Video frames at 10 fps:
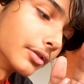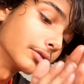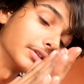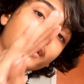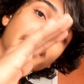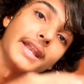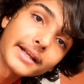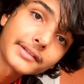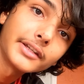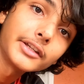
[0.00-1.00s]
so the
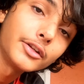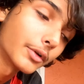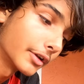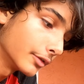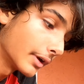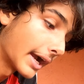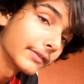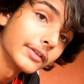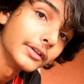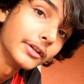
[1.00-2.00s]
next thing you want to do
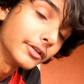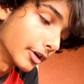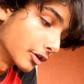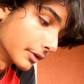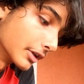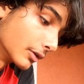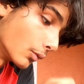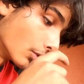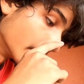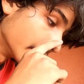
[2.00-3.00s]
after you do your carburetor,
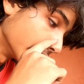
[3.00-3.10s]
what